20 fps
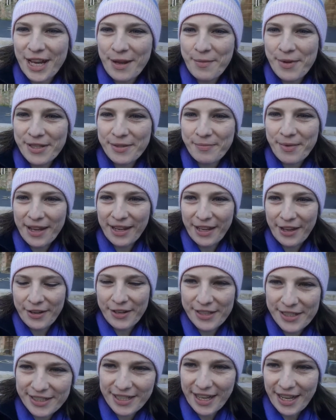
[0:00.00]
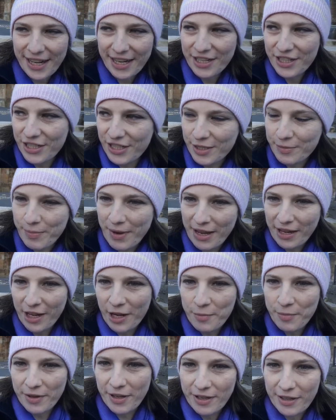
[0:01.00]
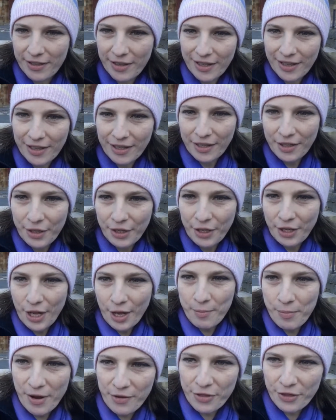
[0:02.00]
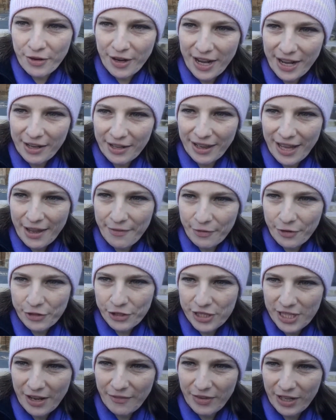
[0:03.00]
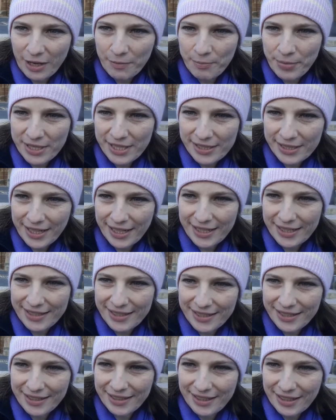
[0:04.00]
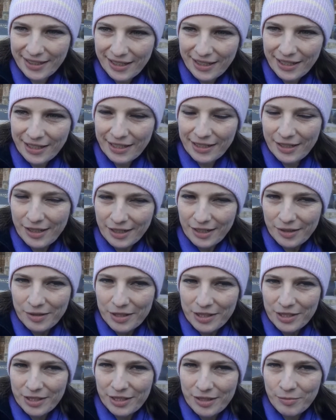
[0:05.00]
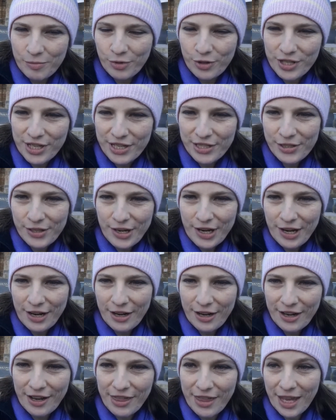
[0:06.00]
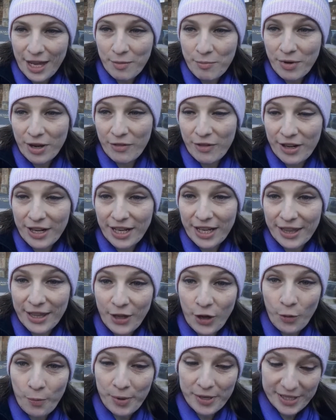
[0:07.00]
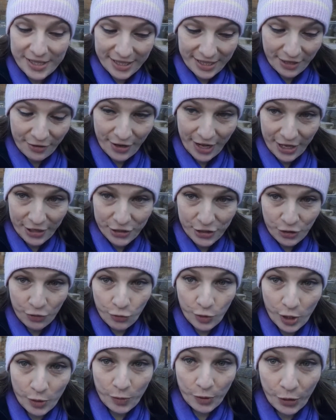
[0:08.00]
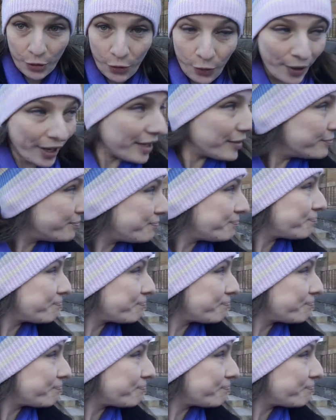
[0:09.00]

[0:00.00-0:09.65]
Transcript: Gemma's back outside. She's back up at above the right level. She's having a biscuit. Bodhi's doing her thing by running in the opposite direction of where we're going.